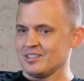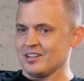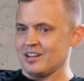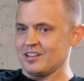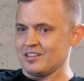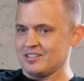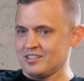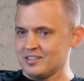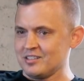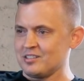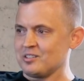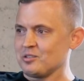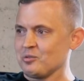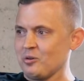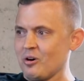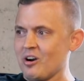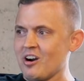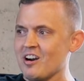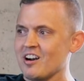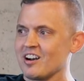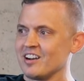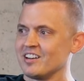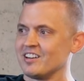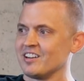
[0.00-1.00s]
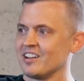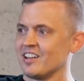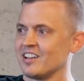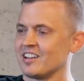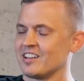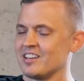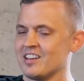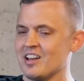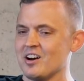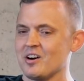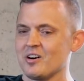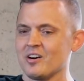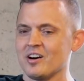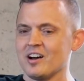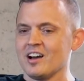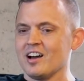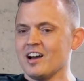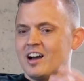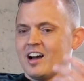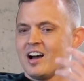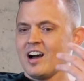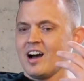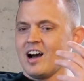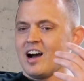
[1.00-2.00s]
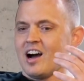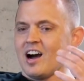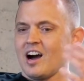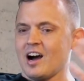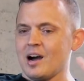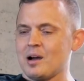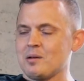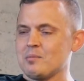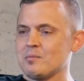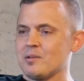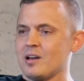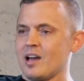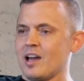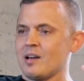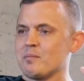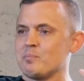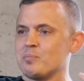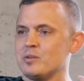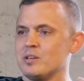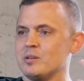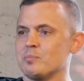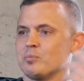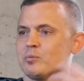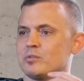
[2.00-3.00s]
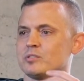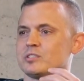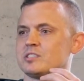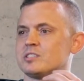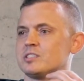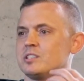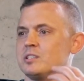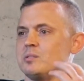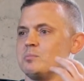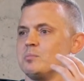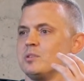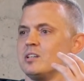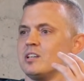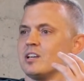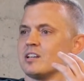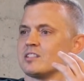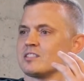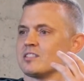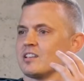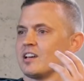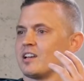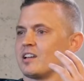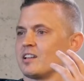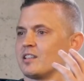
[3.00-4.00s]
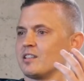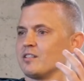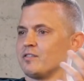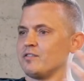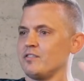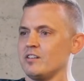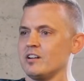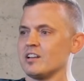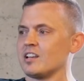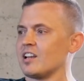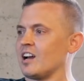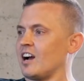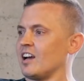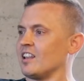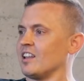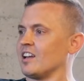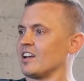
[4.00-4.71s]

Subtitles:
I think you are, and you're like, no, people see me as like the fun guy.